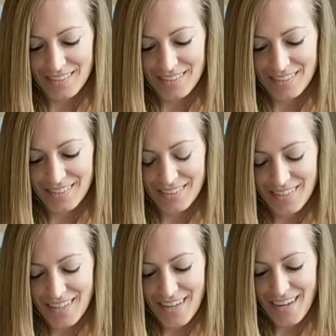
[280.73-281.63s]
All
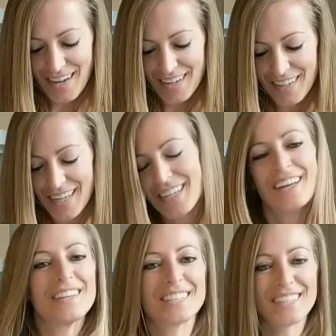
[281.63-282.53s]
right, now
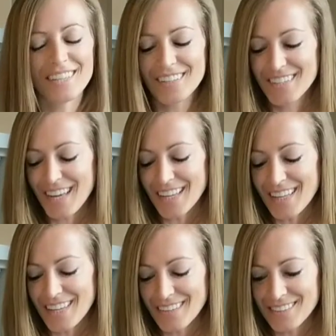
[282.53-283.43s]
let's get our
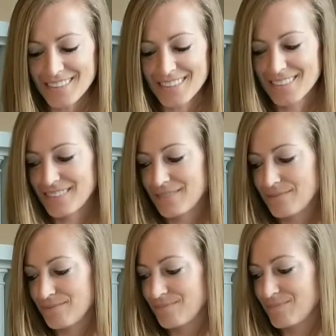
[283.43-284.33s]
yellow.
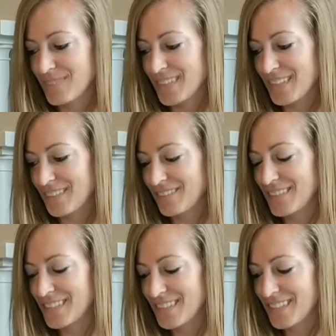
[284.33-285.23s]
I'm going to
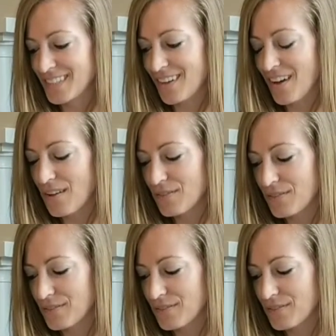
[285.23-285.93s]
rinse this off.